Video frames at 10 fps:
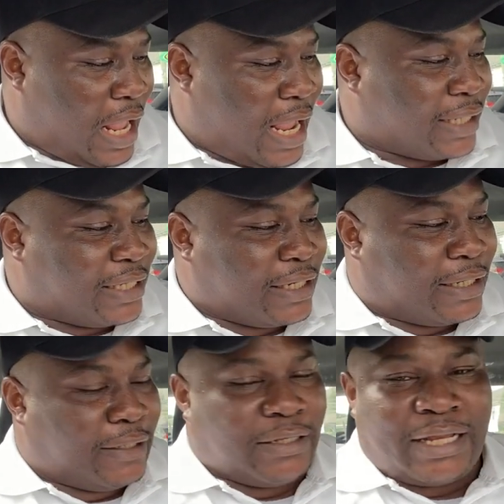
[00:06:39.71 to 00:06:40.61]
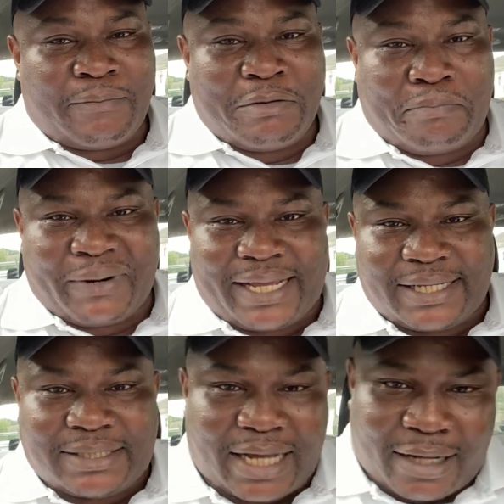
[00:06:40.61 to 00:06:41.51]
I think, let me break
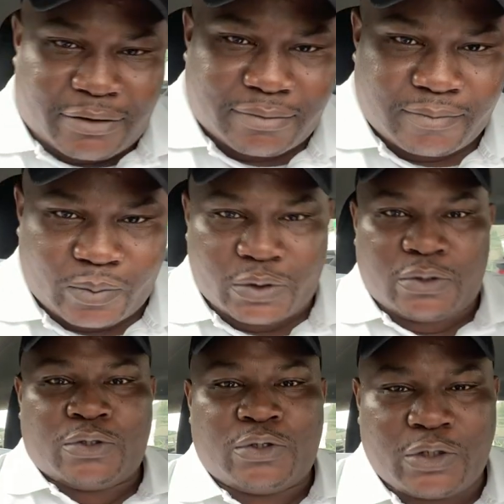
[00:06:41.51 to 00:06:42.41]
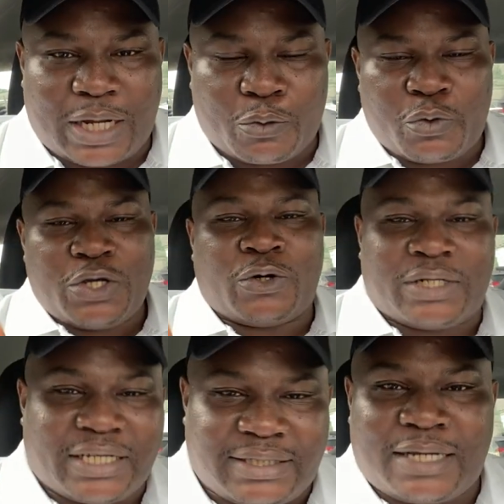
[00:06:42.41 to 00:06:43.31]
it down so that we
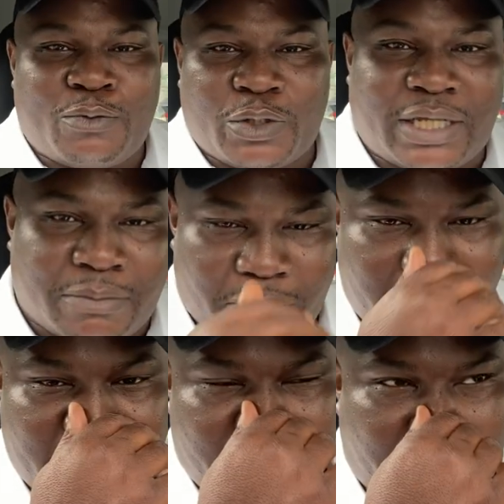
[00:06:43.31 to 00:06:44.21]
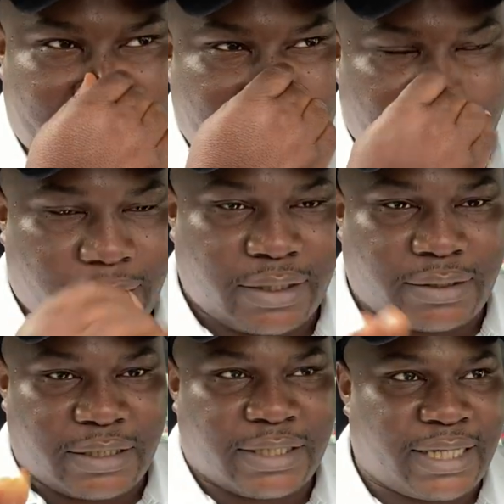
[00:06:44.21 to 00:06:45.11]
understand what I'm talking about here.
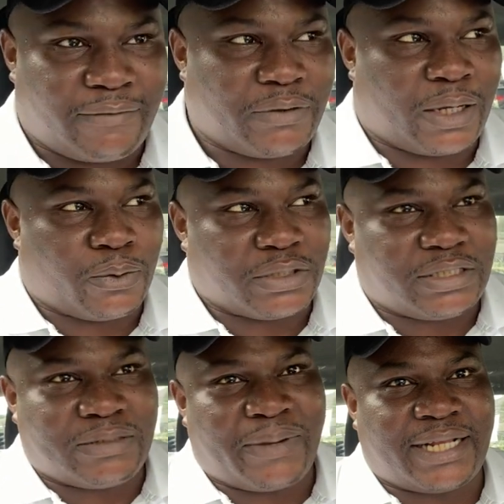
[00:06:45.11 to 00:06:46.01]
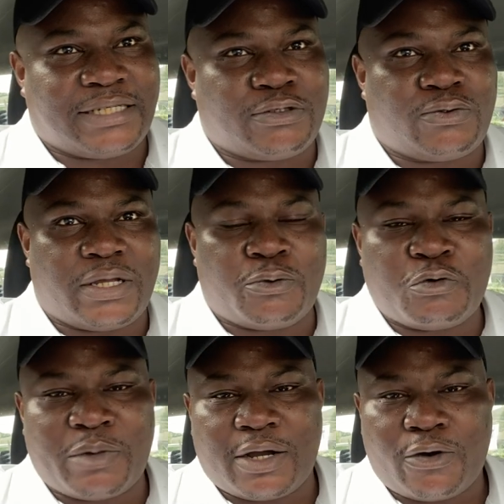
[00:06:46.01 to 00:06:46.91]
Is the interview that was did by this
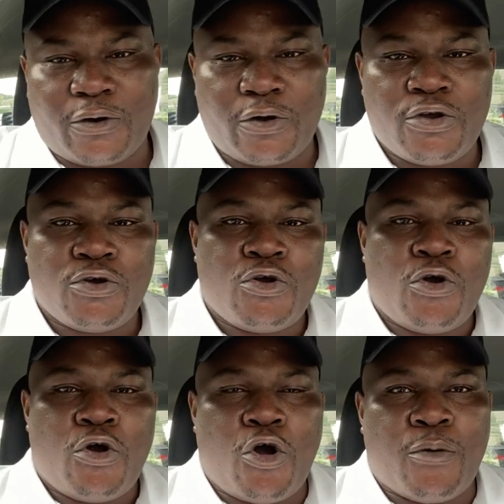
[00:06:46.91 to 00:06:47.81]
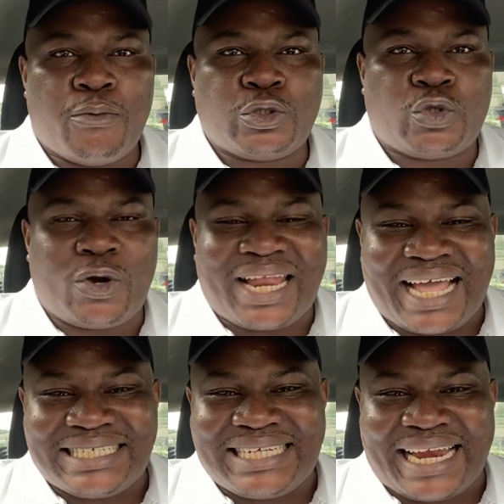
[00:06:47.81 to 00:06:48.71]
woman called
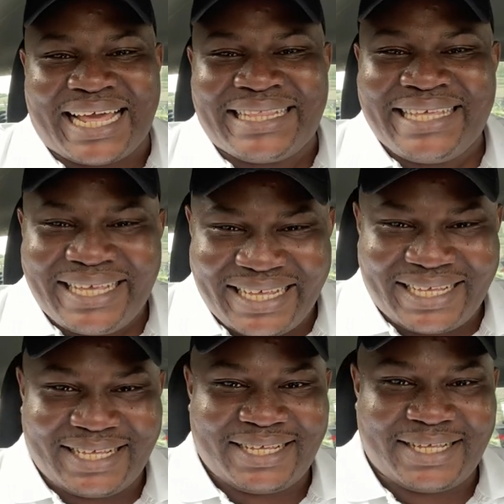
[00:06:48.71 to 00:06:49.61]
Omotola Jalade.